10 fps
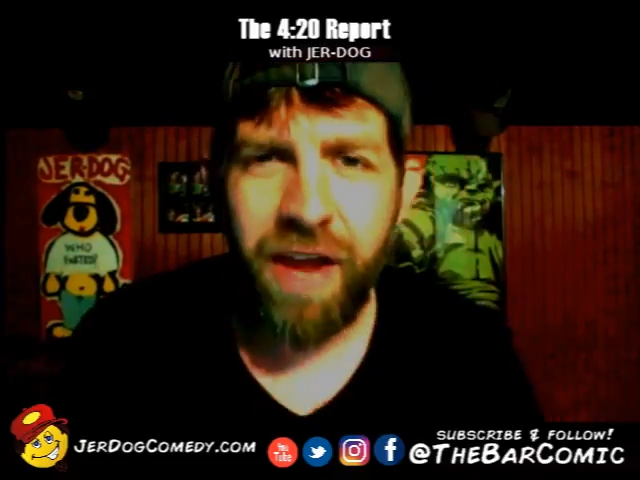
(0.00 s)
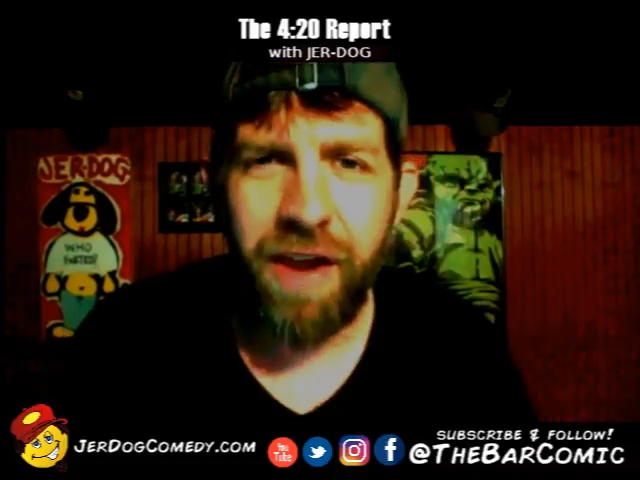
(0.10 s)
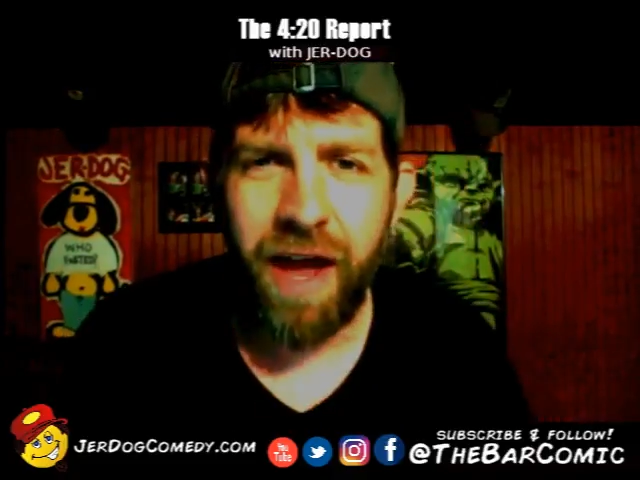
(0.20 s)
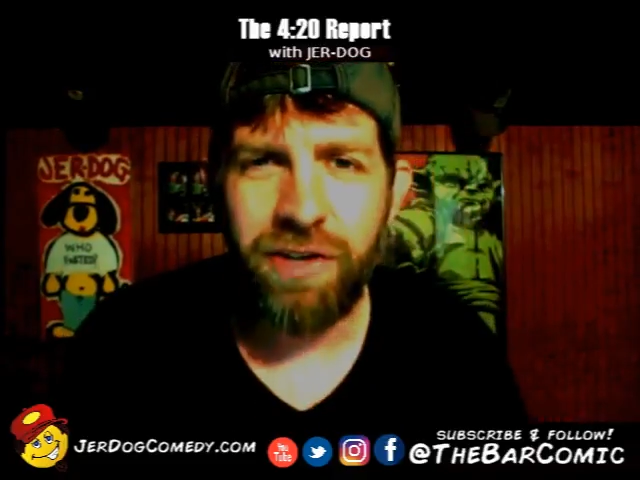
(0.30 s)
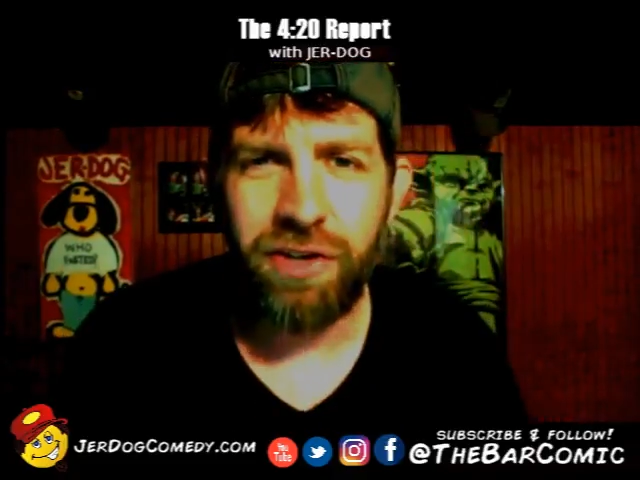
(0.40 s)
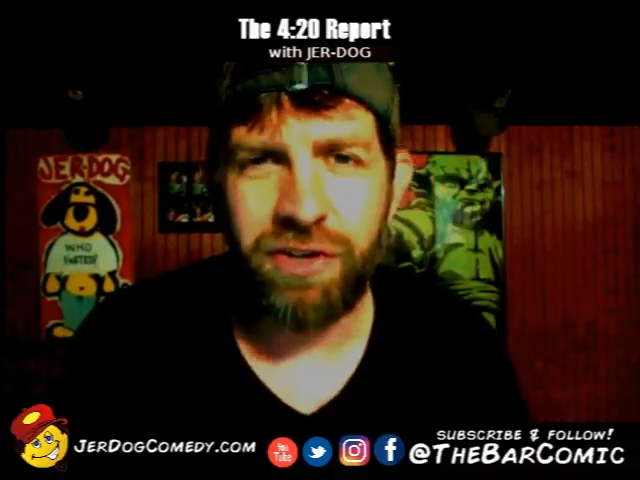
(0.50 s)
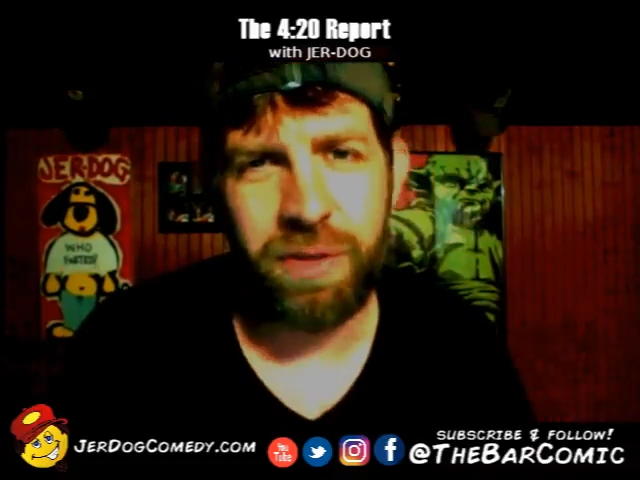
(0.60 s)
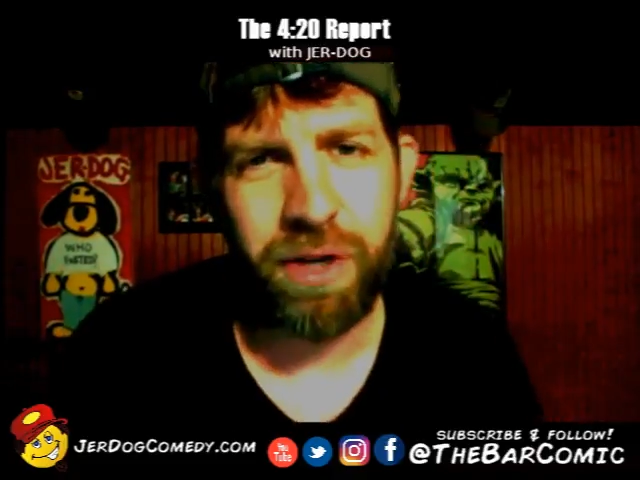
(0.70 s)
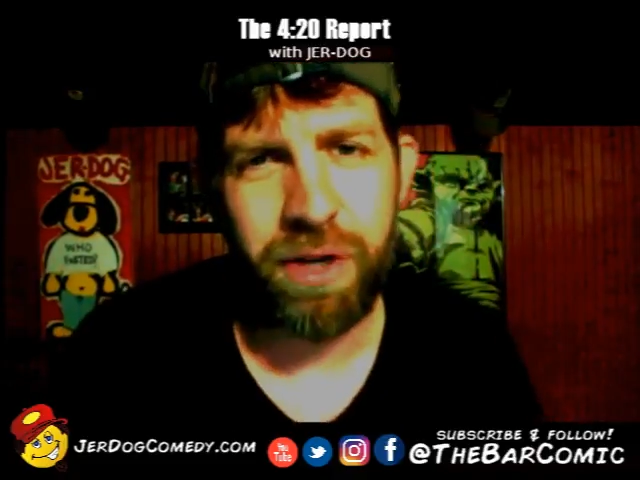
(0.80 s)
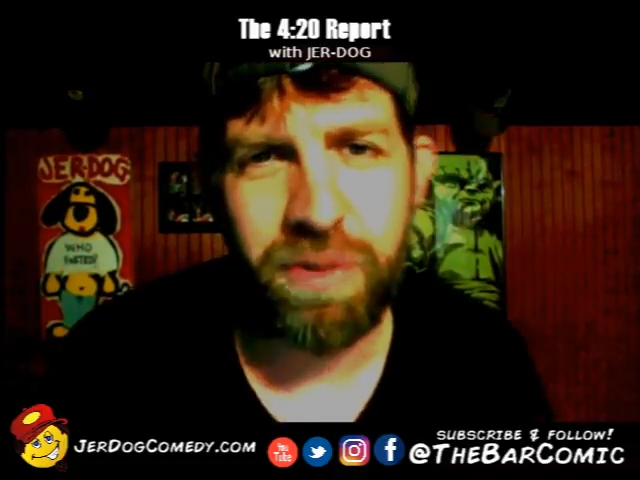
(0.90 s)
not just
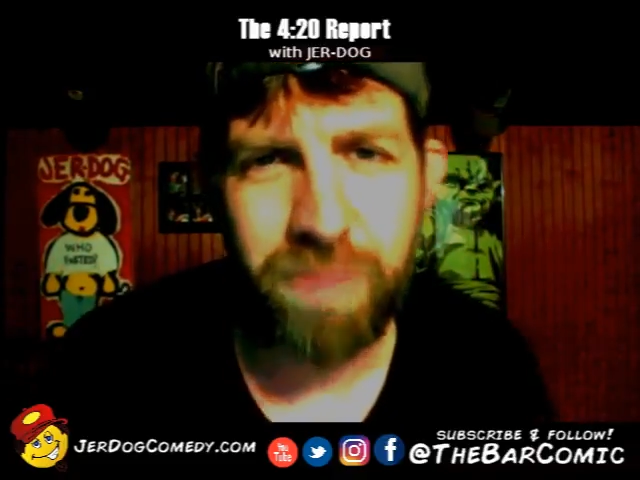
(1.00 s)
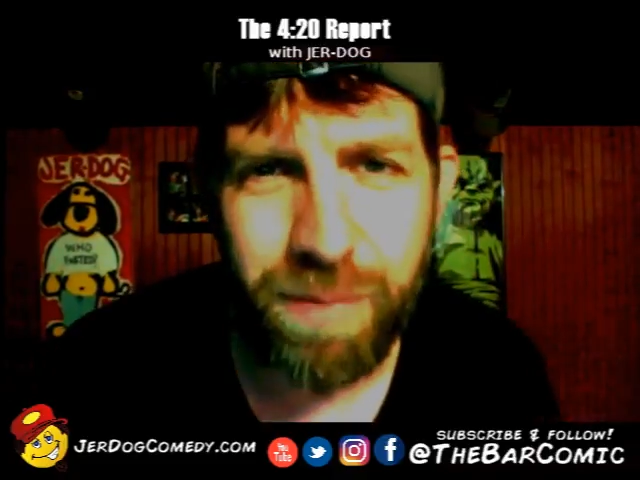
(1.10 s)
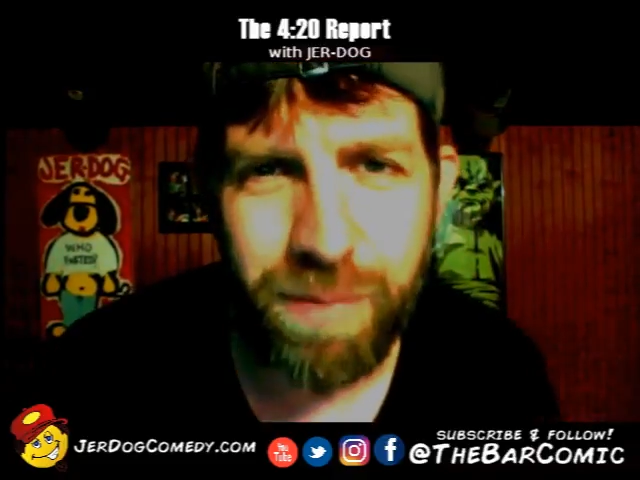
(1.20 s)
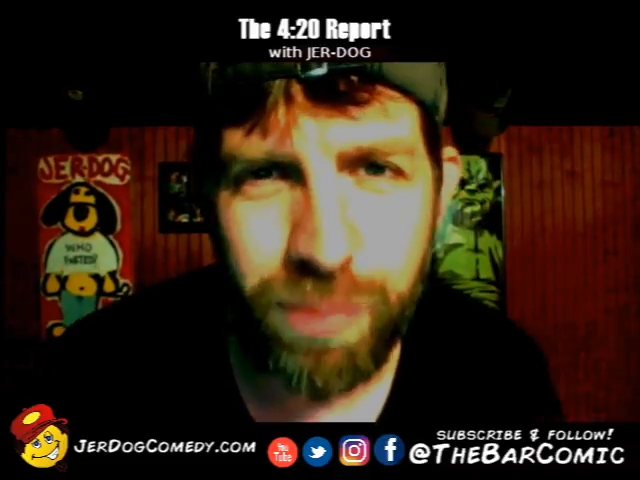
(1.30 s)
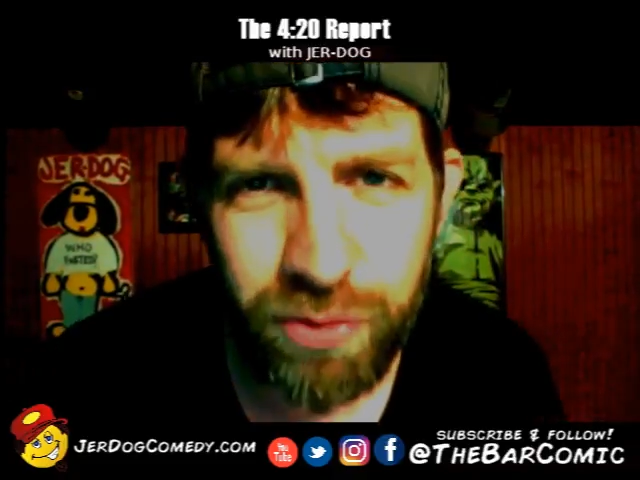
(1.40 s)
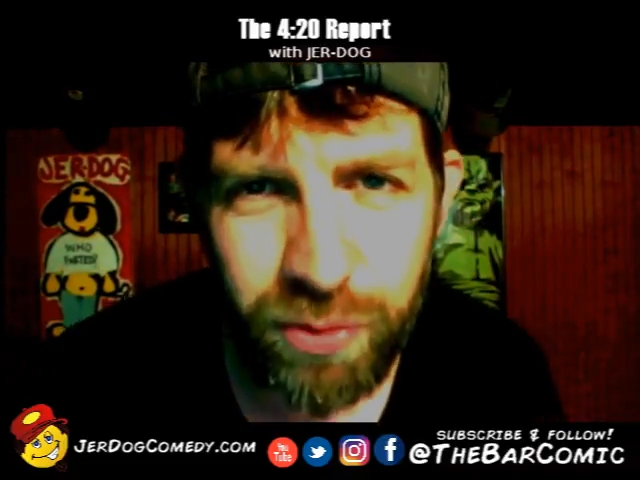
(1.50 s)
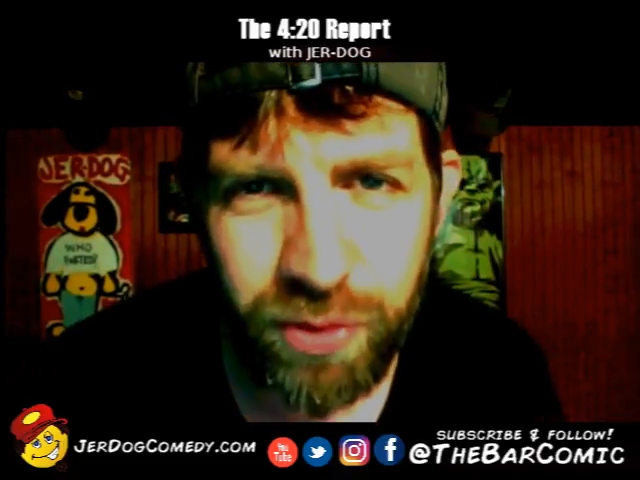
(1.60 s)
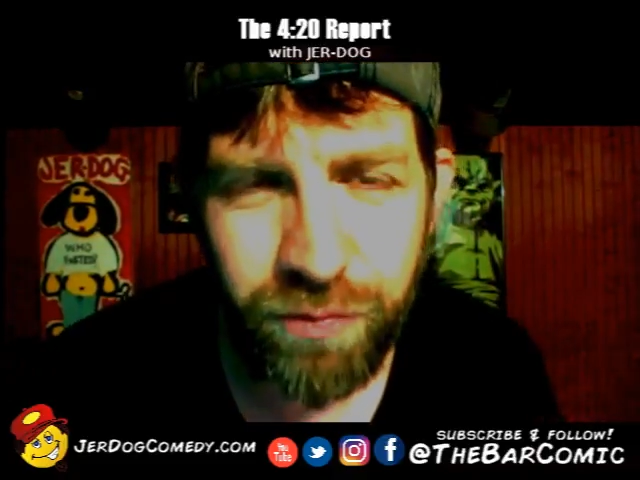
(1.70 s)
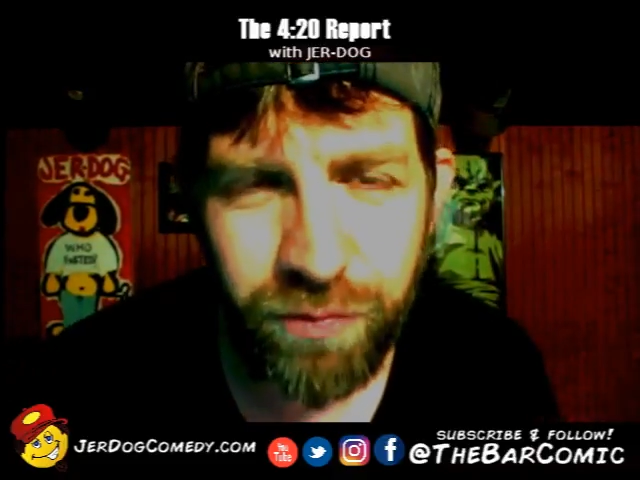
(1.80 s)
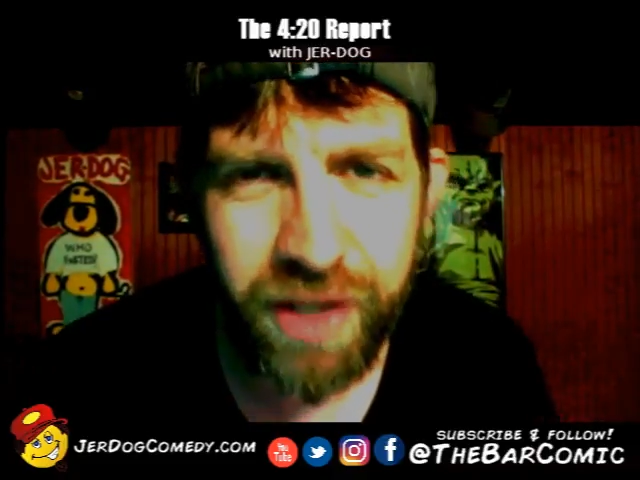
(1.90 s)
a bunch of people who
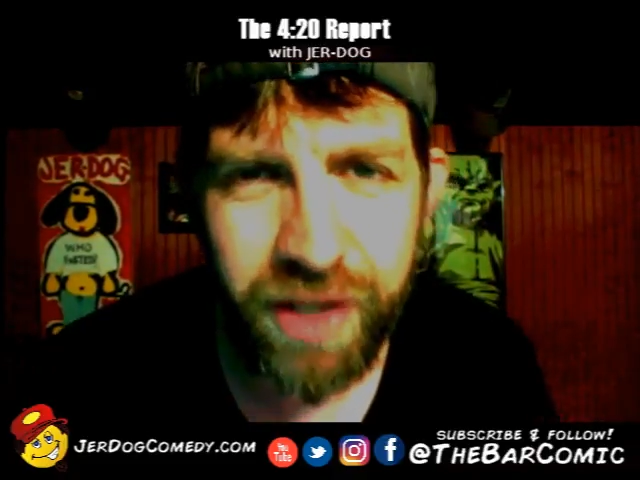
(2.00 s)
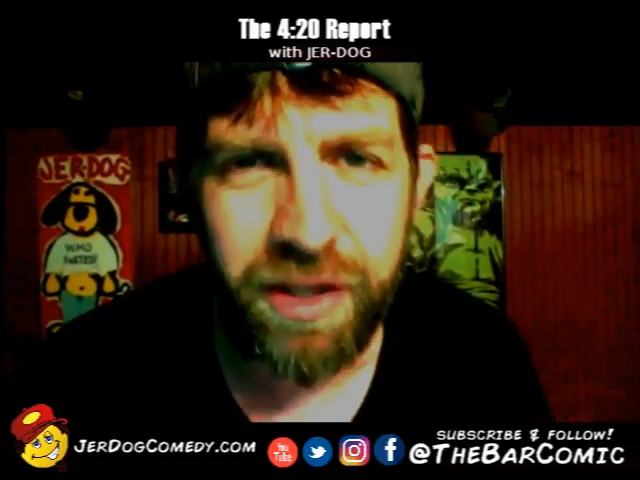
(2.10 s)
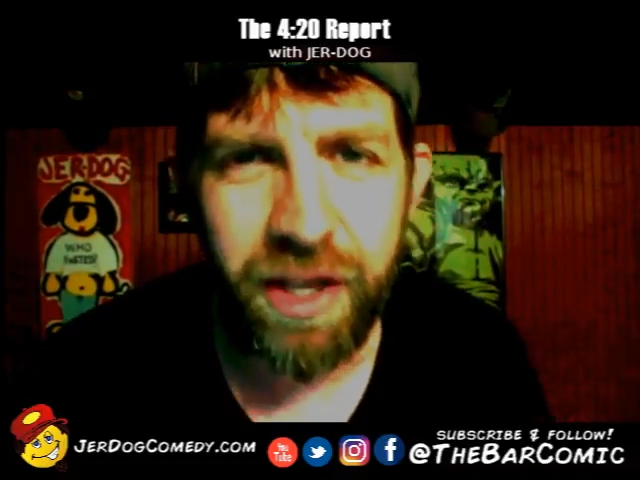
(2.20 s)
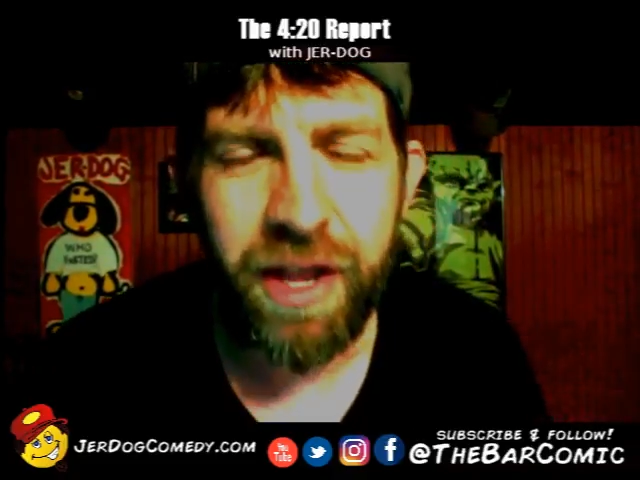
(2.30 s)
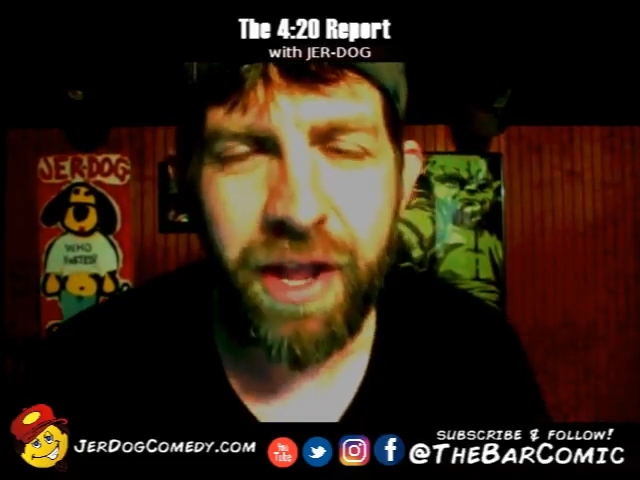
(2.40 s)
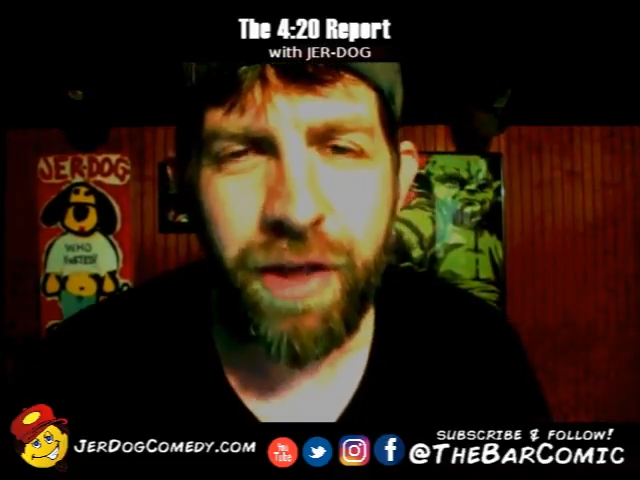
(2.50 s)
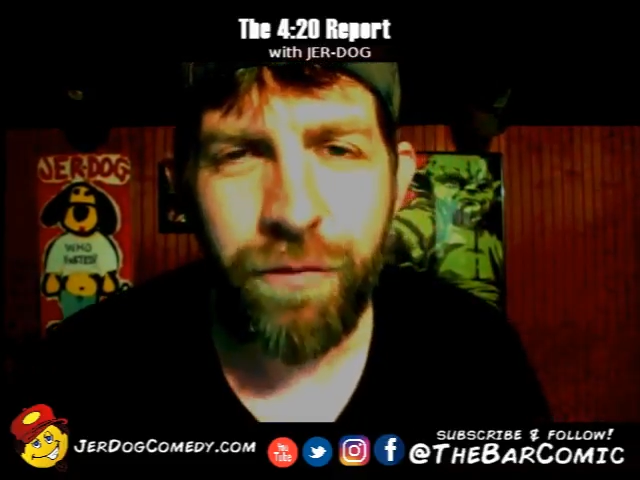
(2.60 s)
sort of fit the